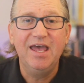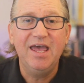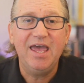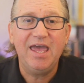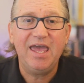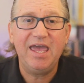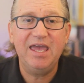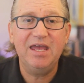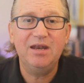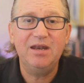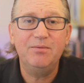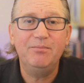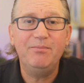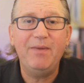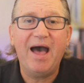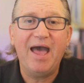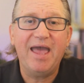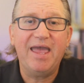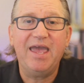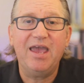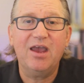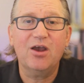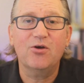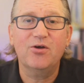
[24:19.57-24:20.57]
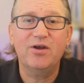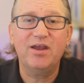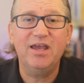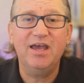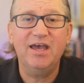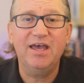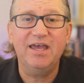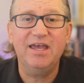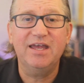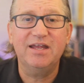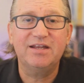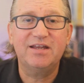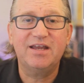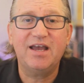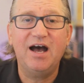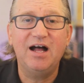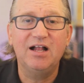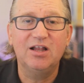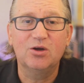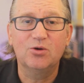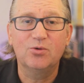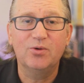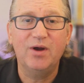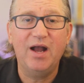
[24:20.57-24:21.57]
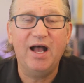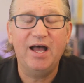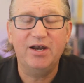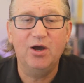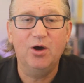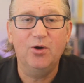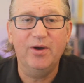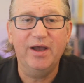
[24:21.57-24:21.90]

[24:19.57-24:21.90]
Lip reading: in my area in Colorado,